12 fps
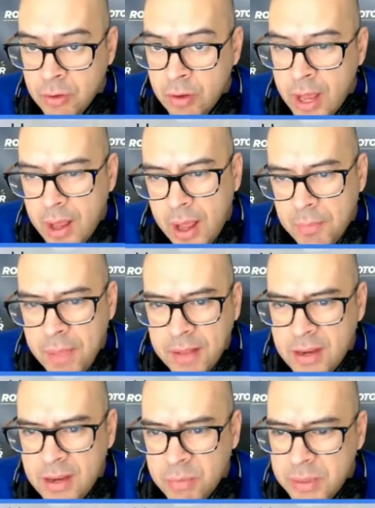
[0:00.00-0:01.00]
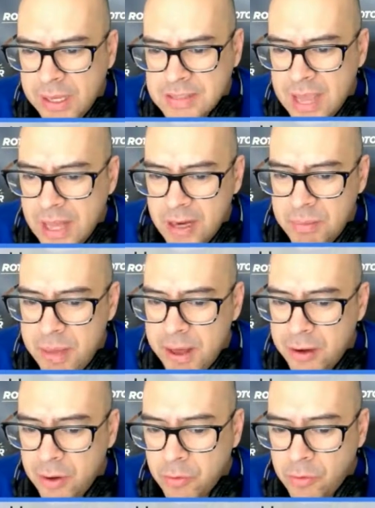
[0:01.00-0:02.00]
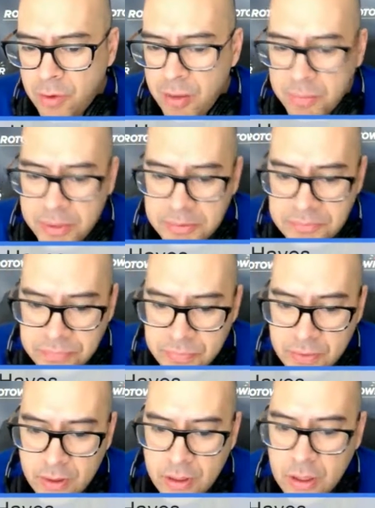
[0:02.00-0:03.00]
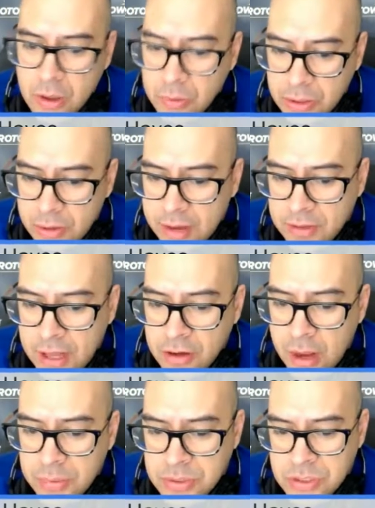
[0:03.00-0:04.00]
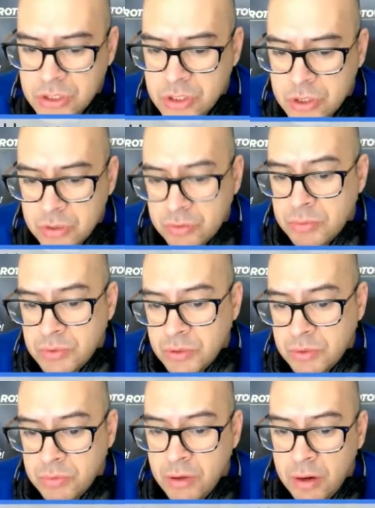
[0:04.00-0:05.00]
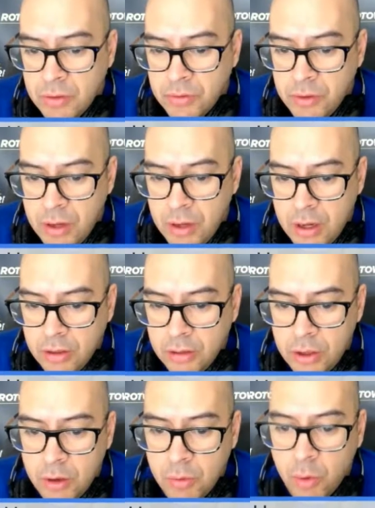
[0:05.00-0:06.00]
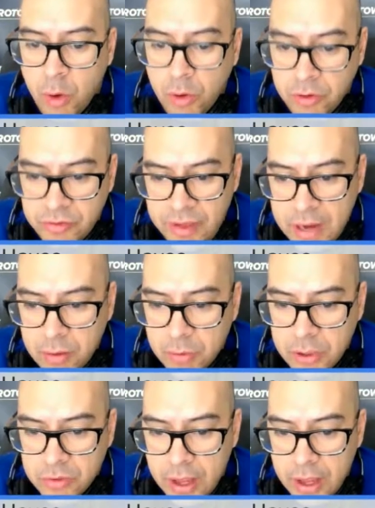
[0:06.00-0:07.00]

I'm not terribly excited about it overall, but, we don't have a lot of options to choose from. So, roll or fade. What do you say?